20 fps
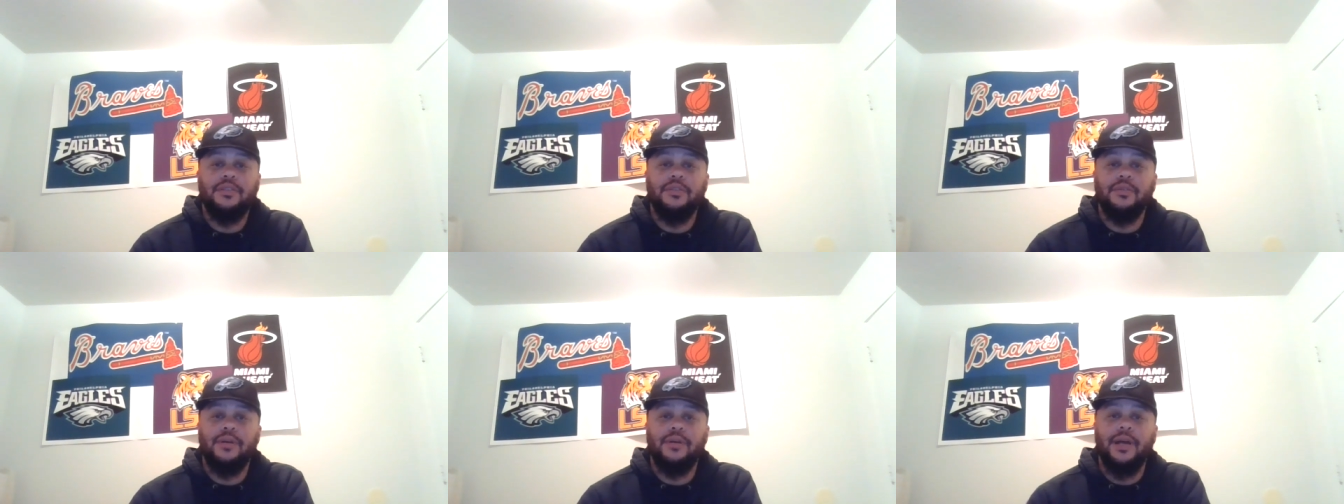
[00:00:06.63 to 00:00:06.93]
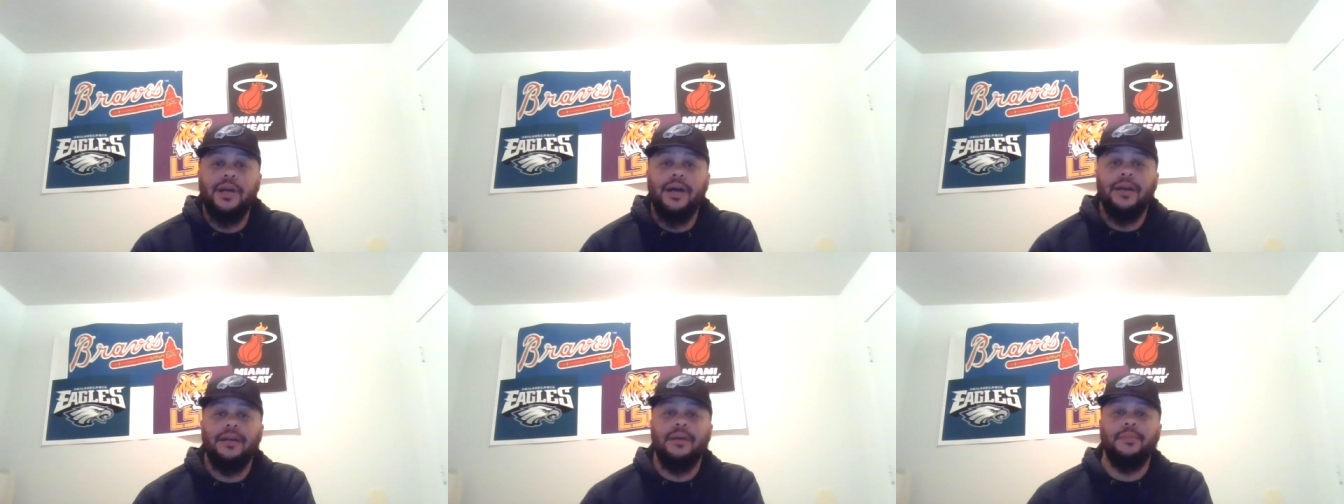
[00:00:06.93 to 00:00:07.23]

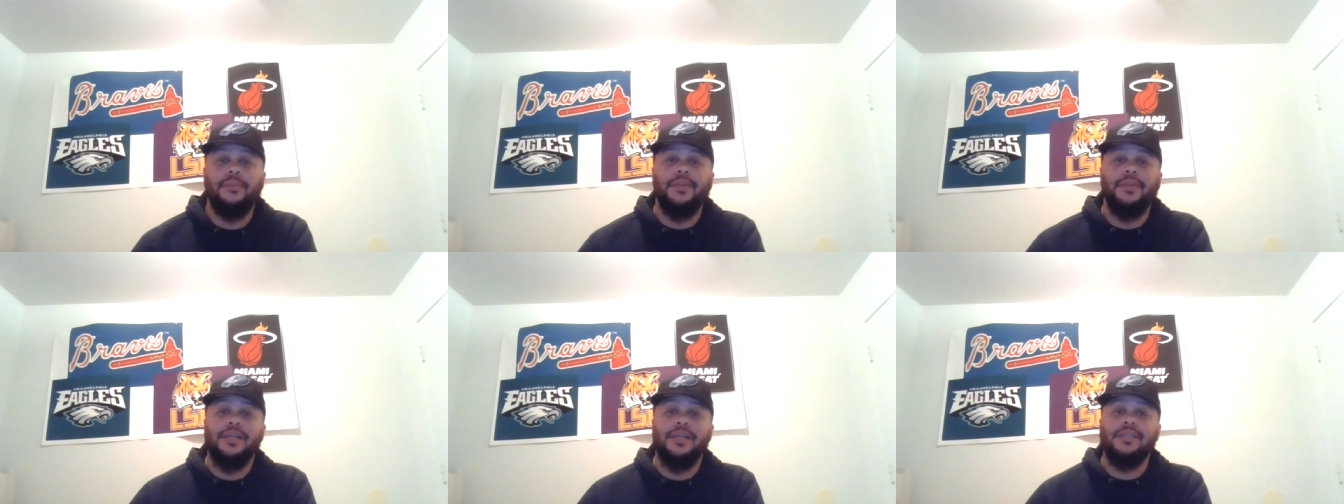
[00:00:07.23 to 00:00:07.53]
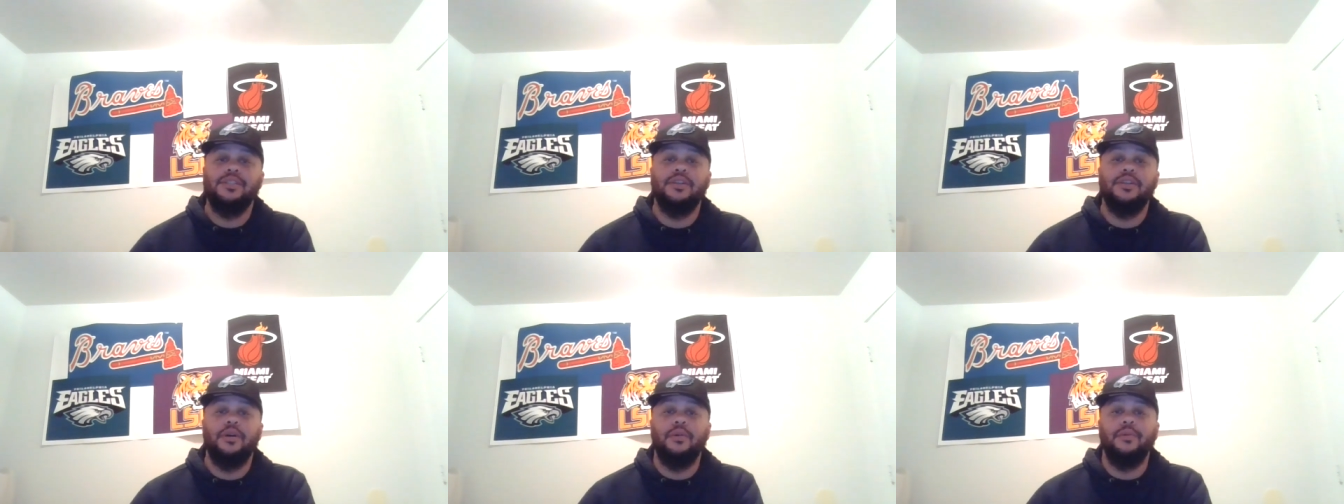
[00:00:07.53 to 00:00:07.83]
Dugas, coming
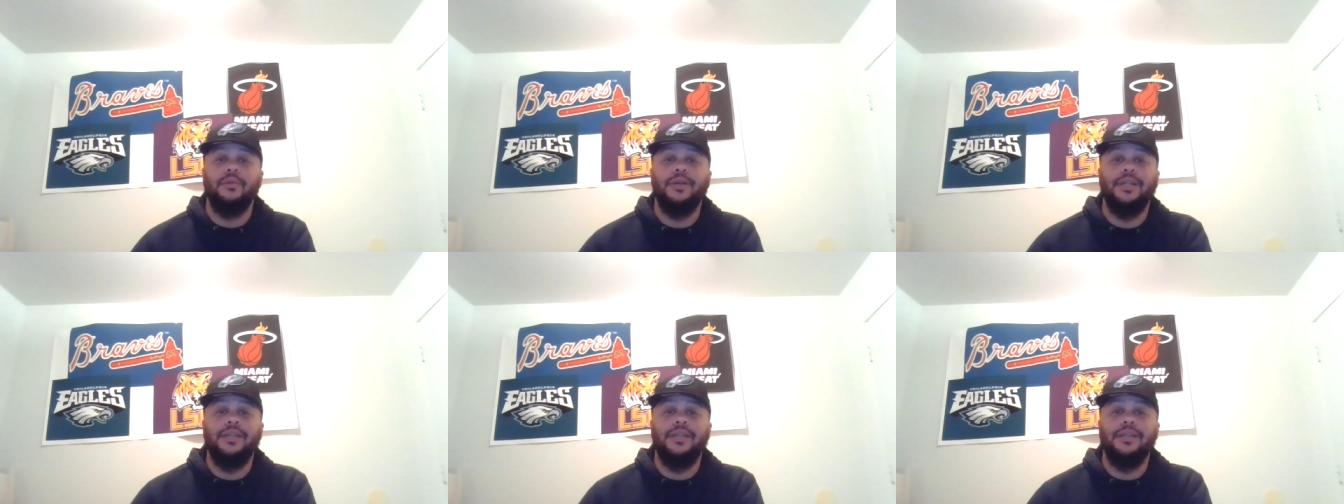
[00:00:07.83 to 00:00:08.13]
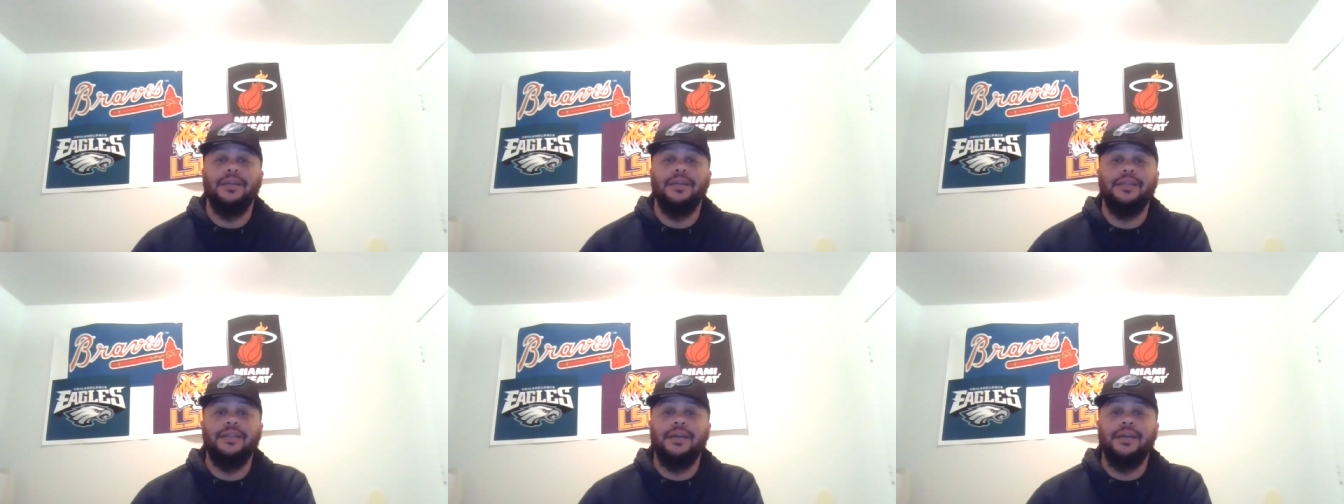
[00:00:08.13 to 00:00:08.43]
at y'all with
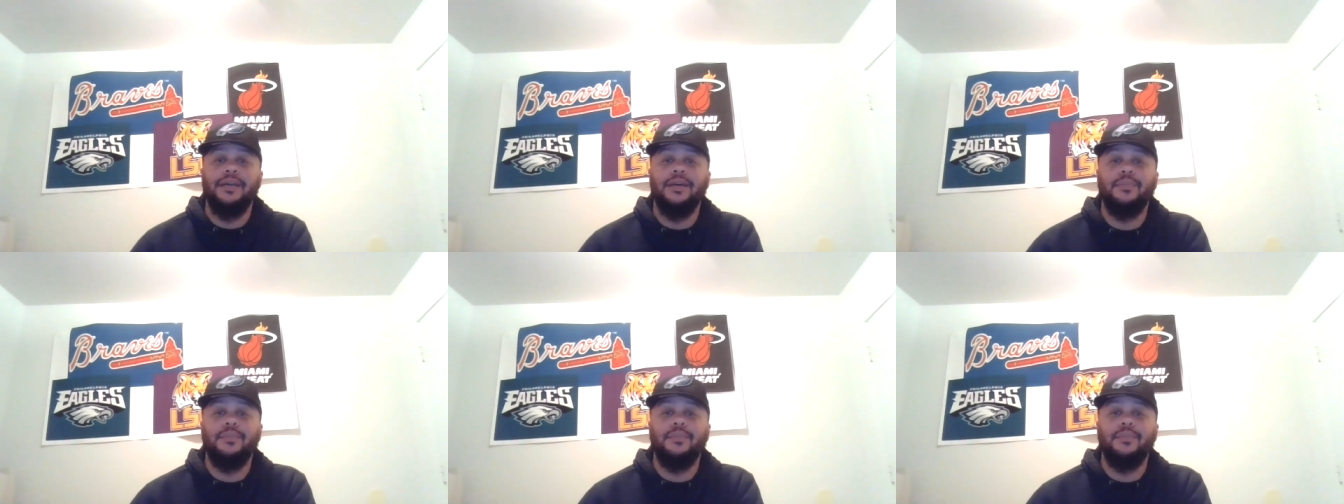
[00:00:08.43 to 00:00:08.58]
another